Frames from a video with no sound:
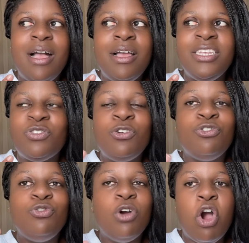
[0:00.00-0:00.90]
just wanted
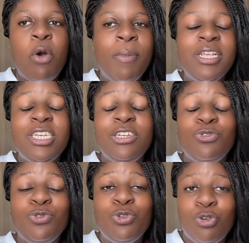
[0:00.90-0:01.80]
to know how much
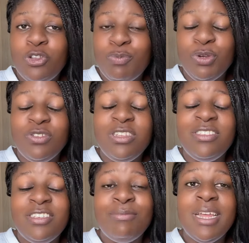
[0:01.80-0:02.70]
it would cost, because it
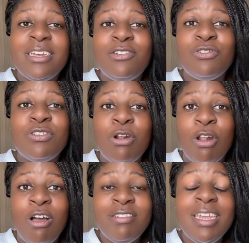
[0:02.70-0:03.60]
seemed like it was a
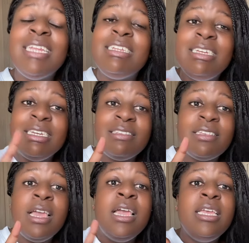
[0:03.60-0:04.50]
lot. And
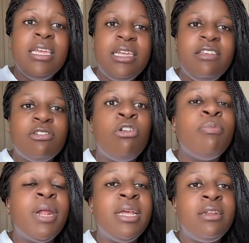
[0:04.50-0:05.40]
yes, it is a
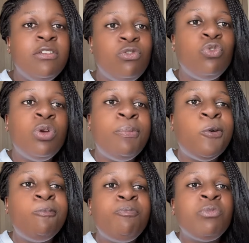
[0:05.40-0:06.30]
lot, but it is
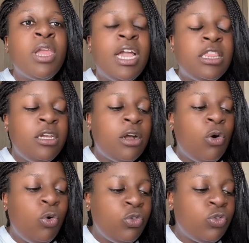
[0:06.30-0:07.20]
doable. I think
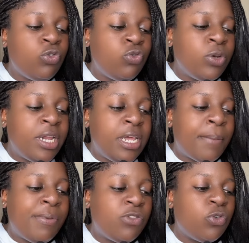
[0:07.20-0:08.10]
I'll also do an
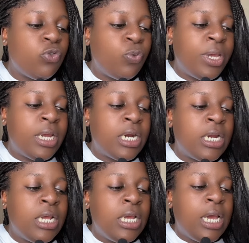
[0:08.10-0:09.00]
episode
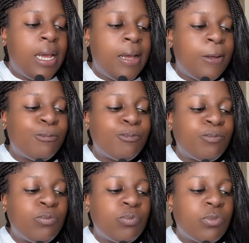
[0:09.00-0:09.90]
where
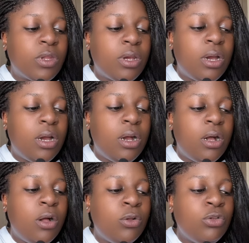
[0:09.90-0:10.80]

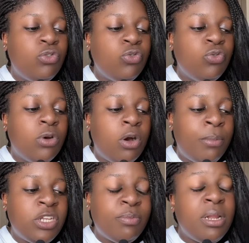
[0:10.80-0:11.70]
I'll do how
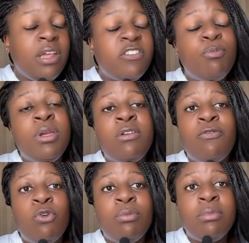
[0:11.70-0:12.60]
much money I've spent
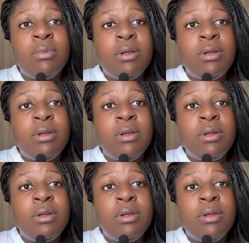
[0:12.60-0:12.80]
from